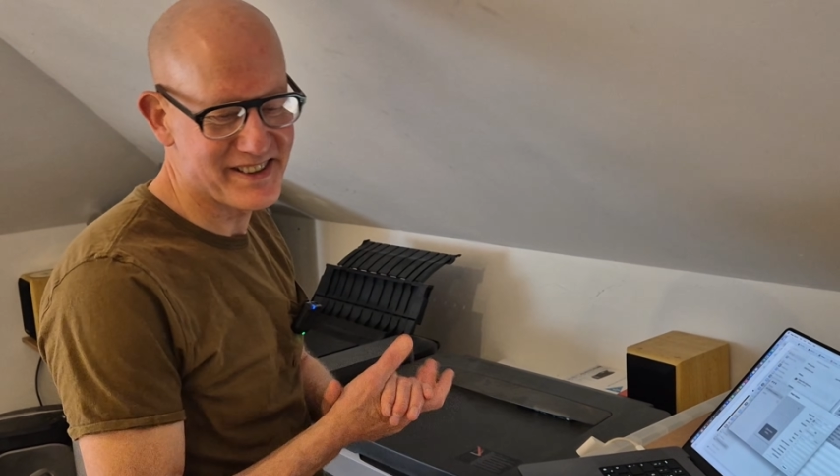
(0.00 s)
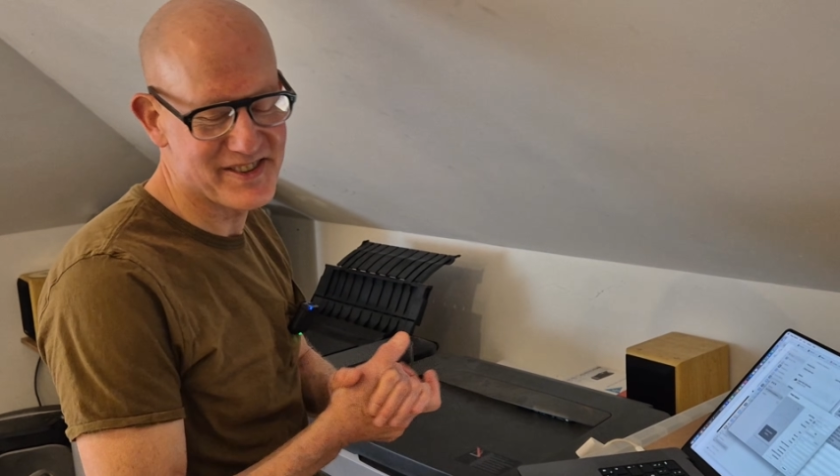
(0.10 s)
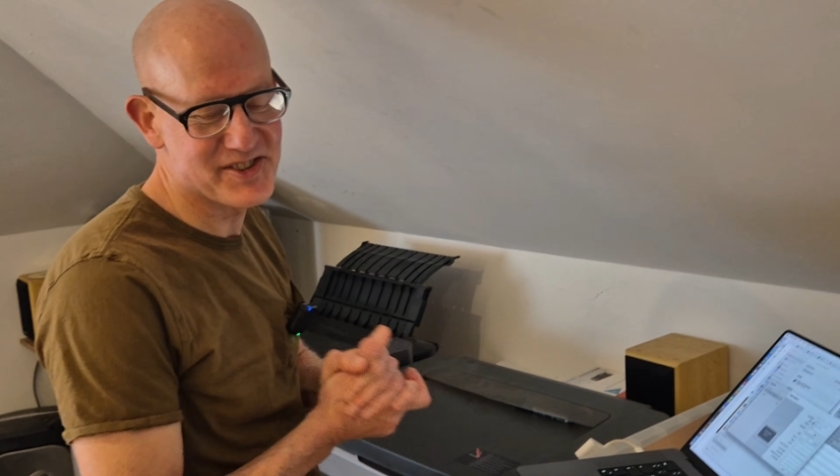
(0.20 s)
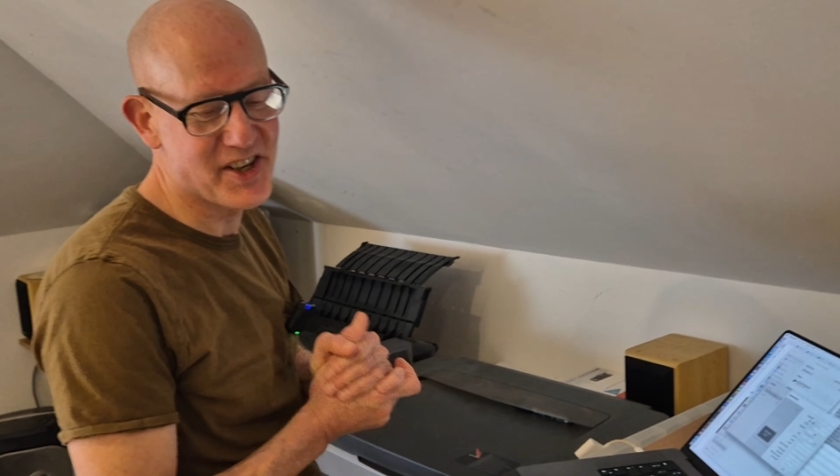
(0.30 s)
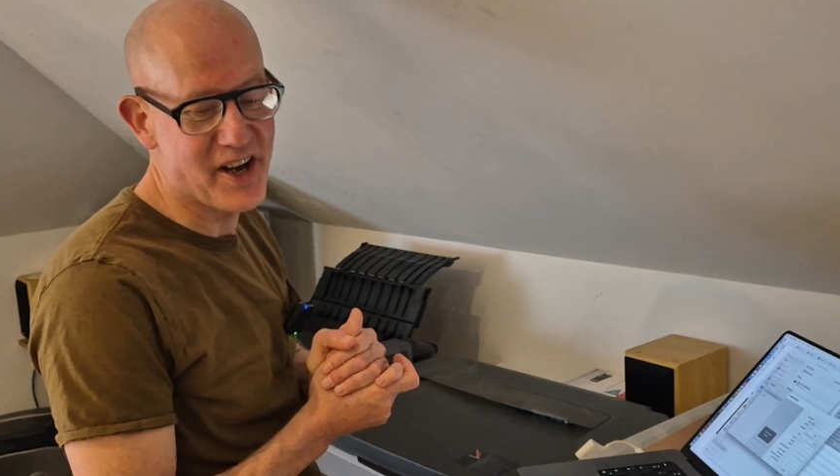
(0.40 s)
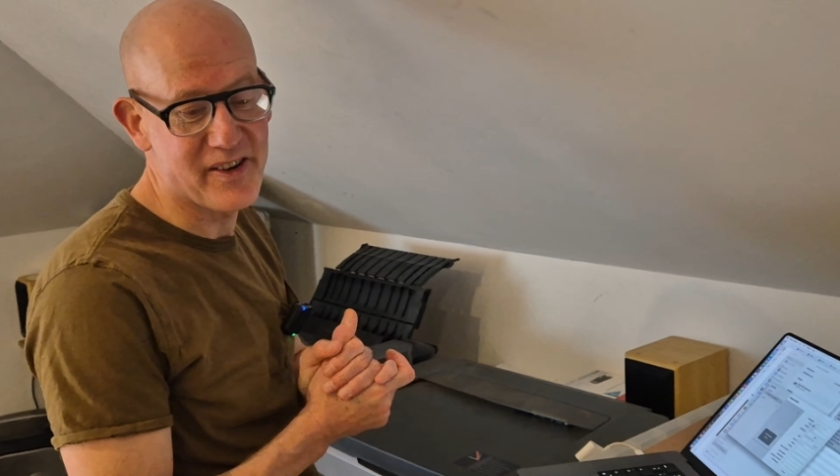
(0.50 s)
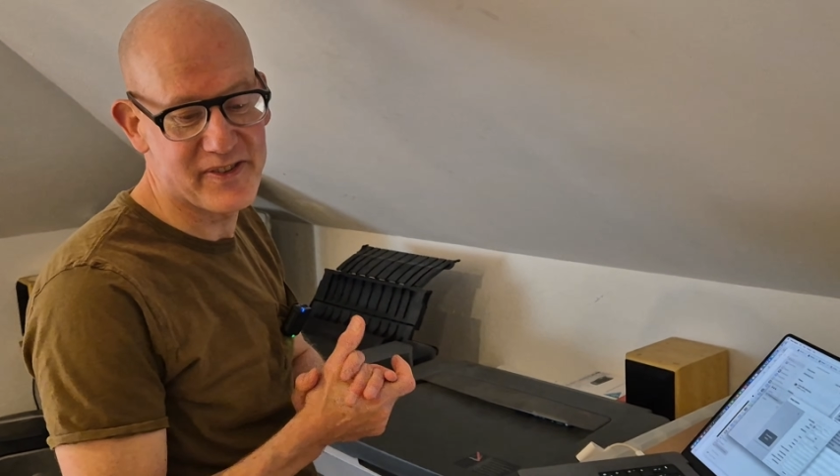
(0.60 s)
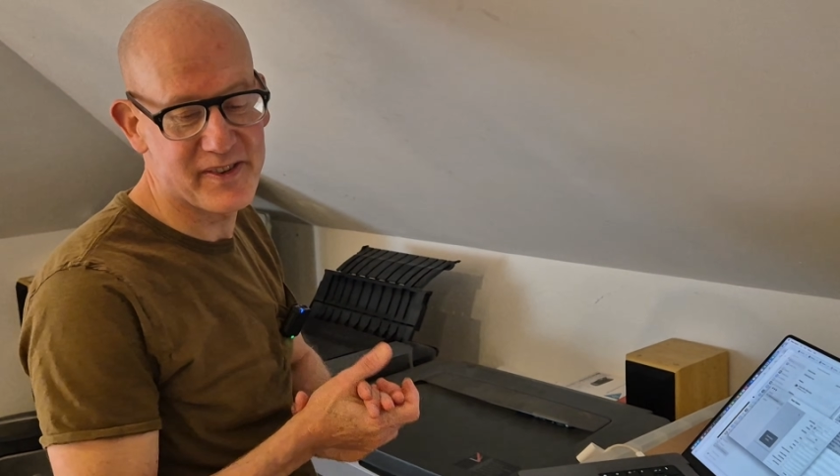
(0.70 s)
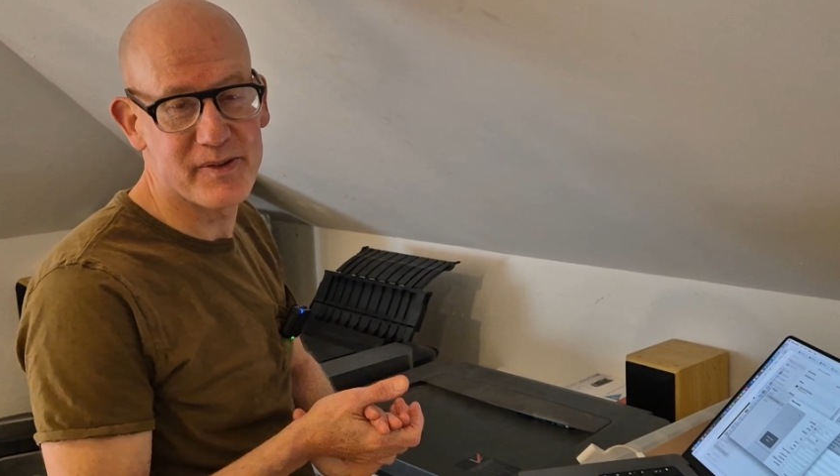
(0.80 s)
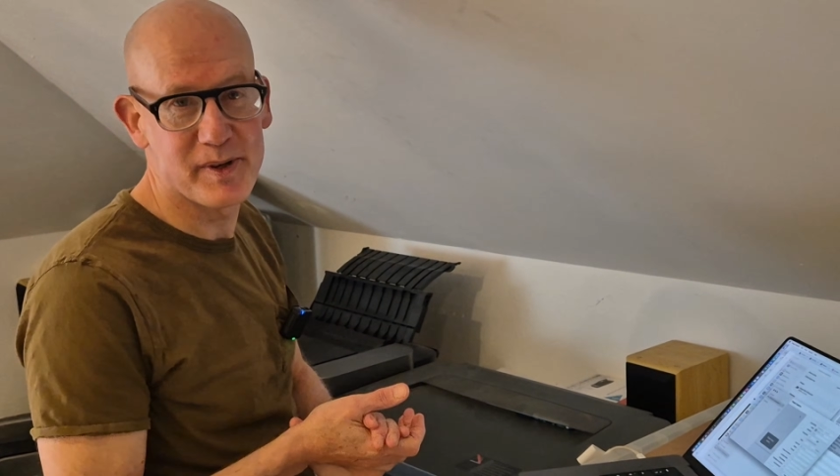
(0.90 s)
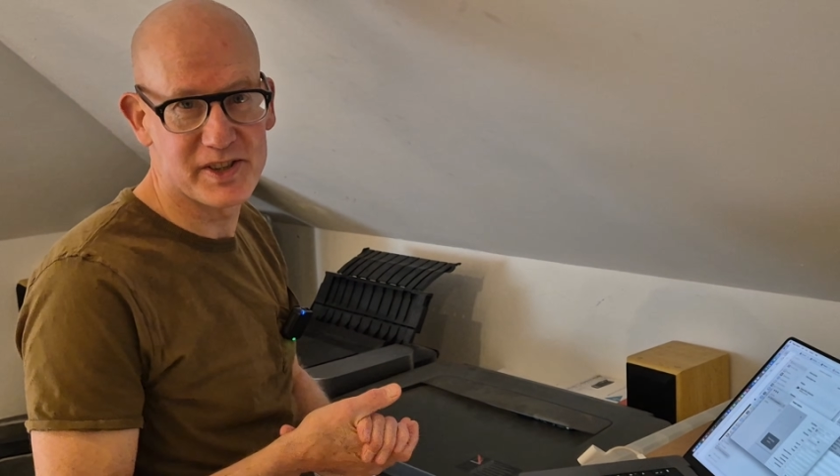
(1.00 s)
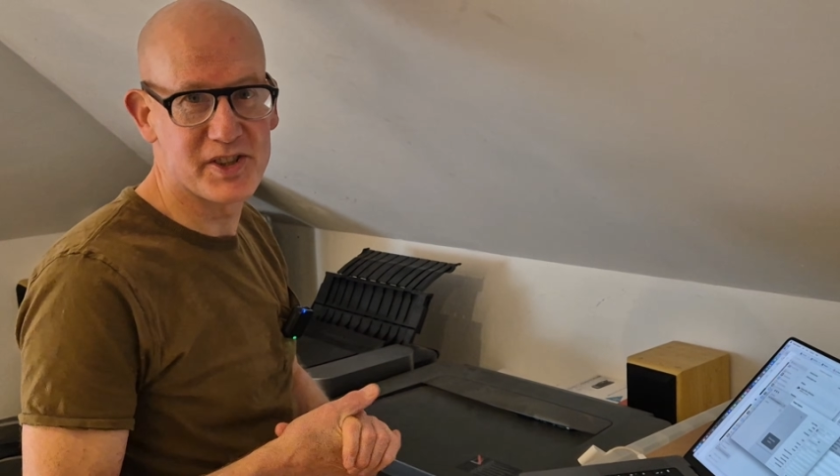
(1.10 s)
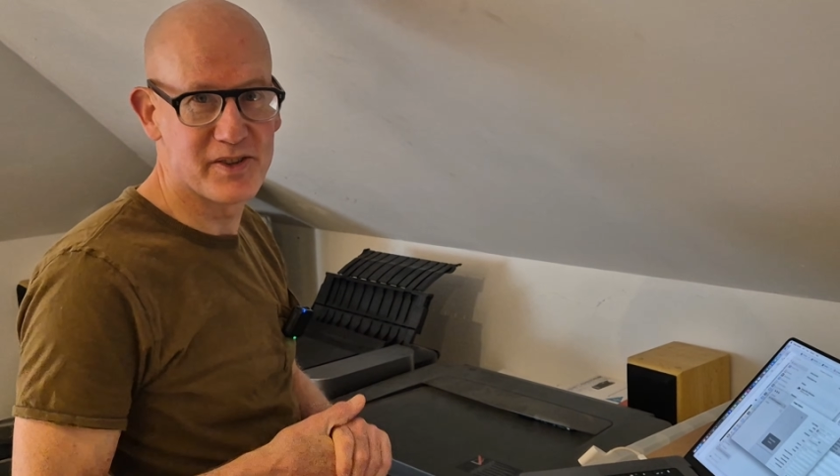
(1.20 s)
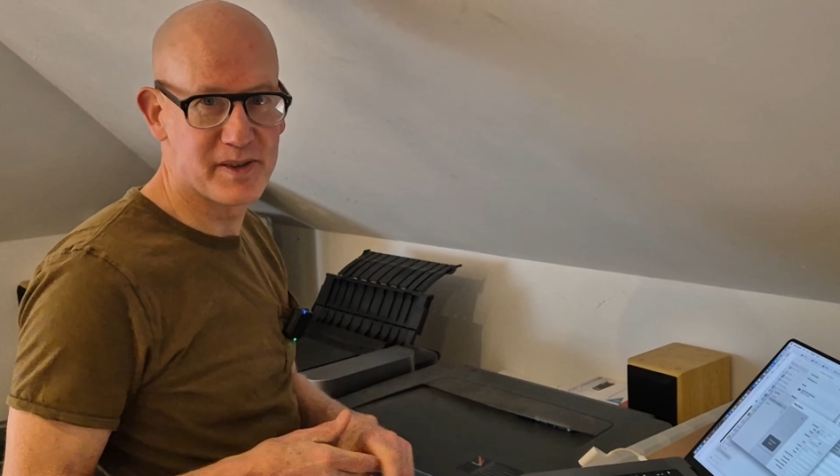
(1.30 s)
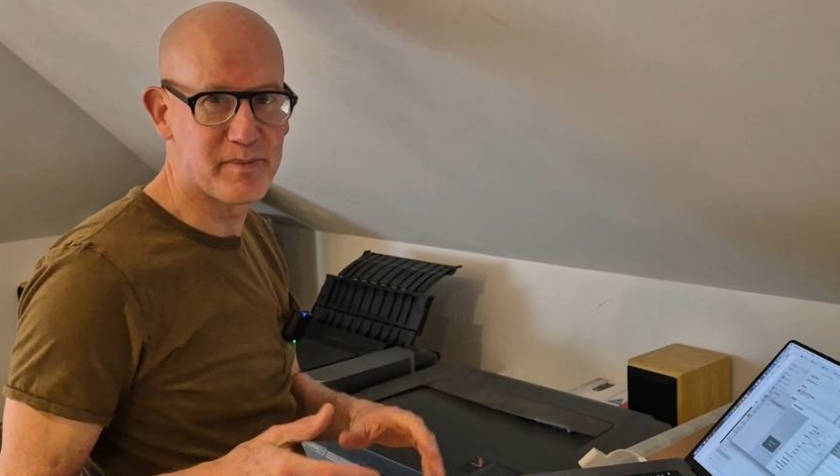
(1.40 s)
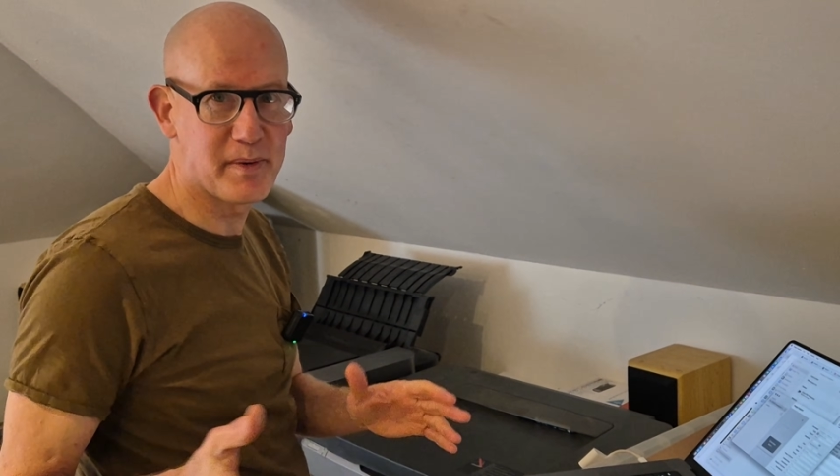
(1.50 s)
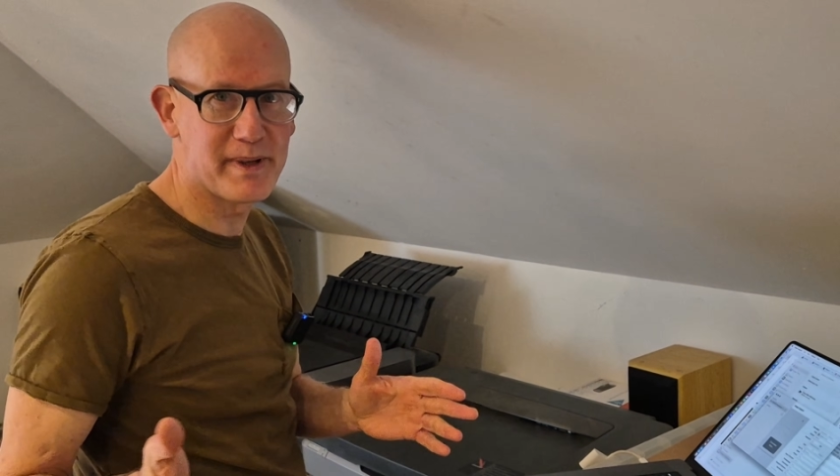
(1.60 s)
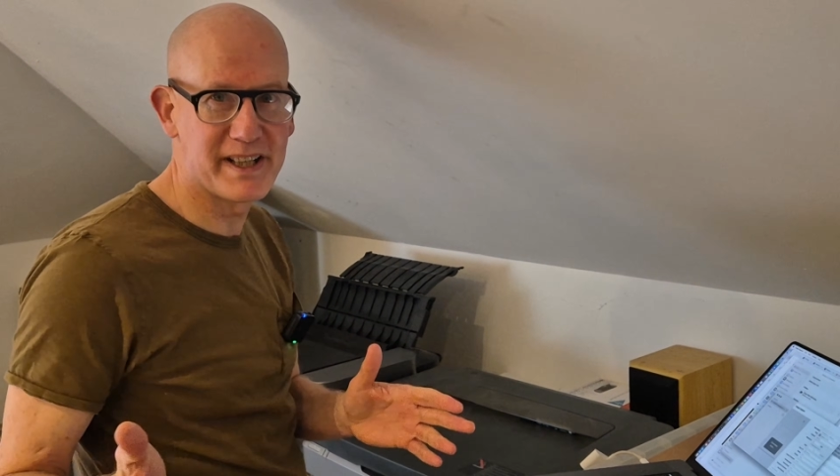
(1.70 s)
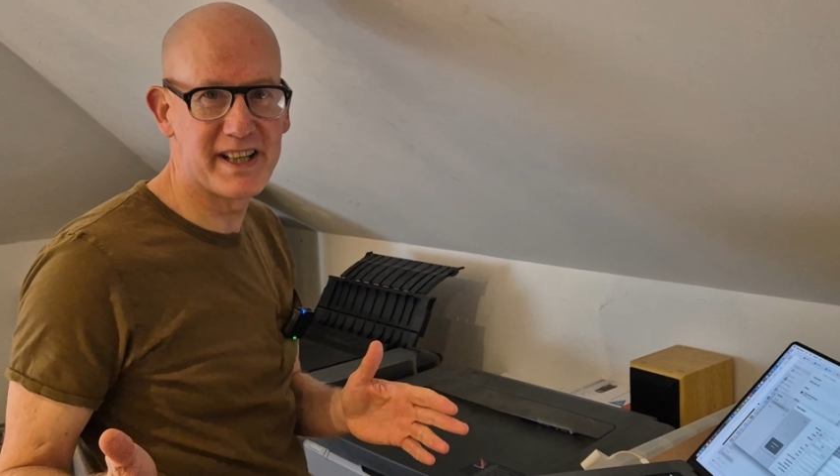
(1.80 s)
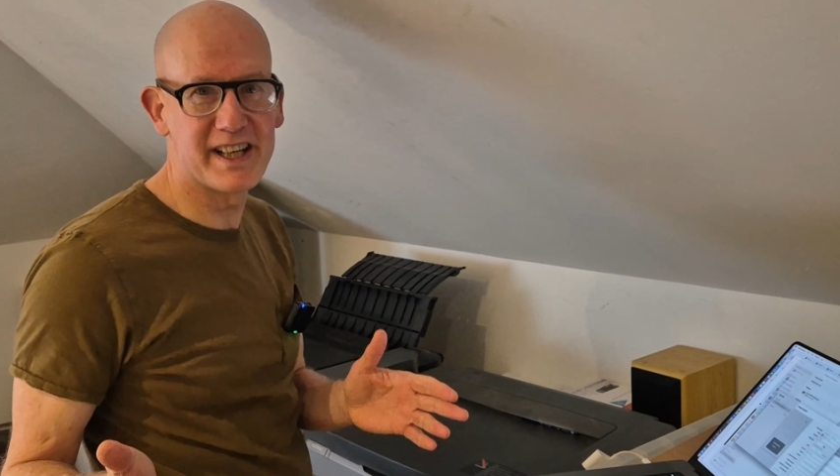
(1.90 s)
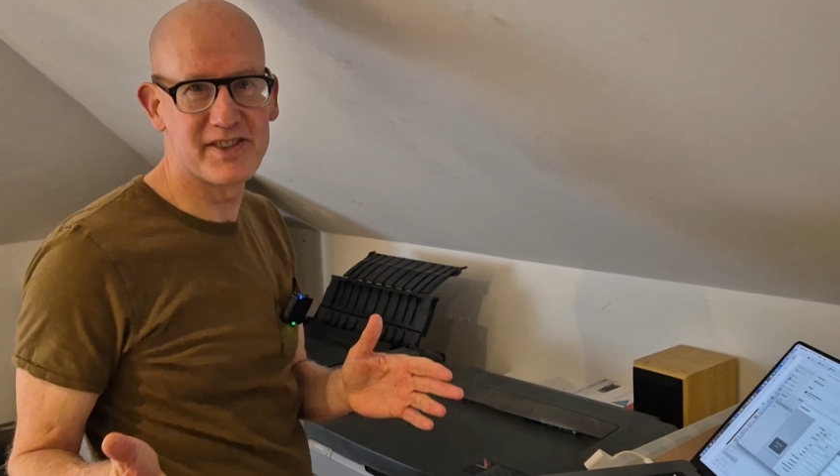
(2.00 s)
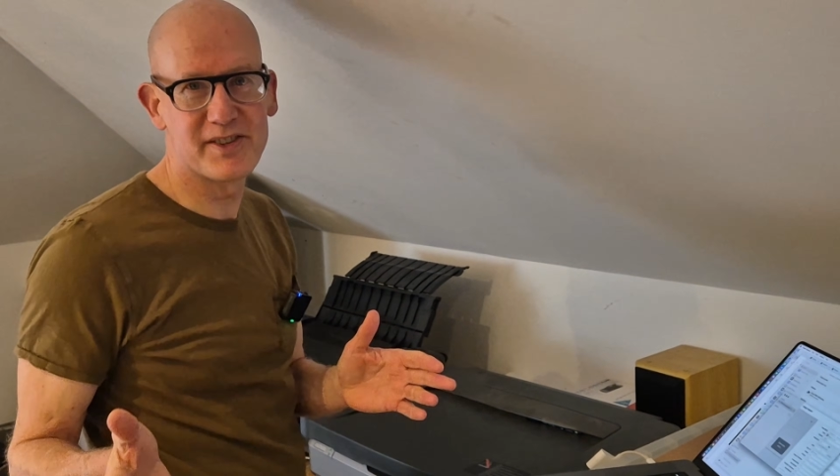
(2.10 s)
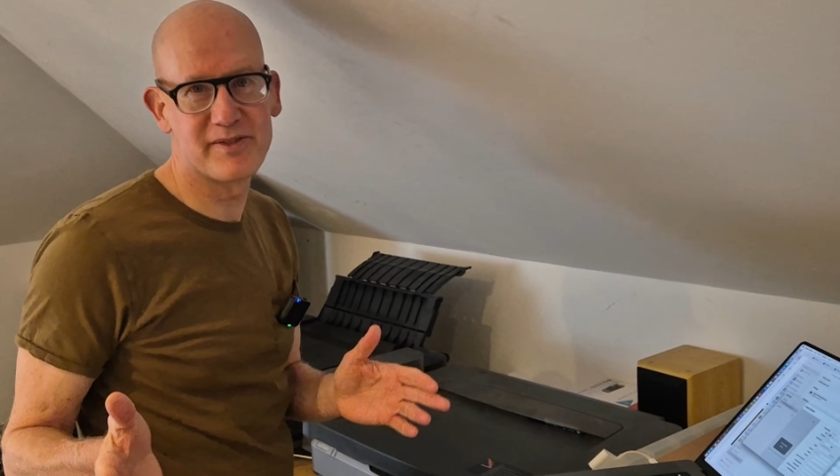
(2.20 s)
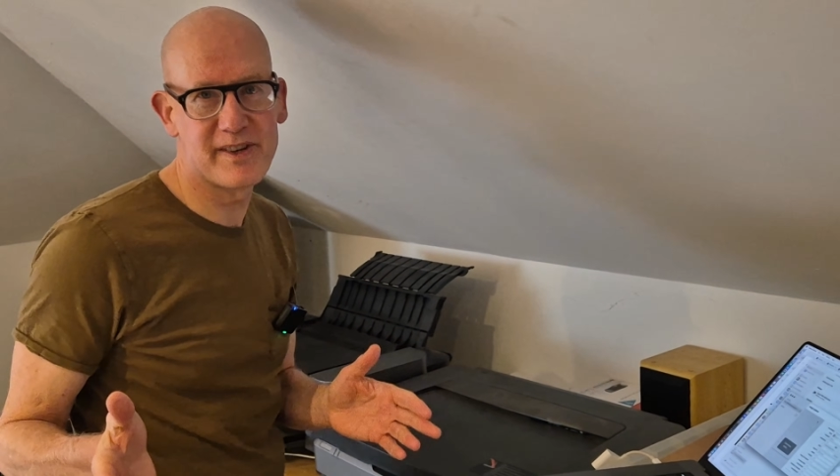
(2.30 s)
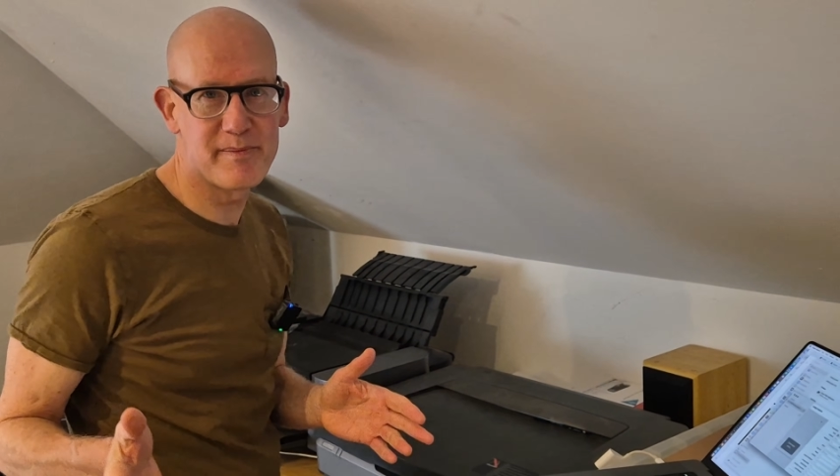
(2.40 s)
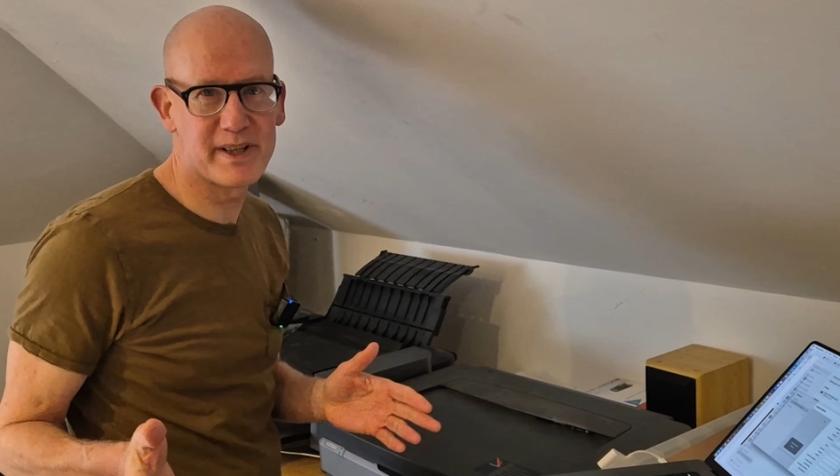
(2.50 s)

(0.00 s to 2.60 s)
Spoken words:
stuff, which you can probably adhere to, Fred,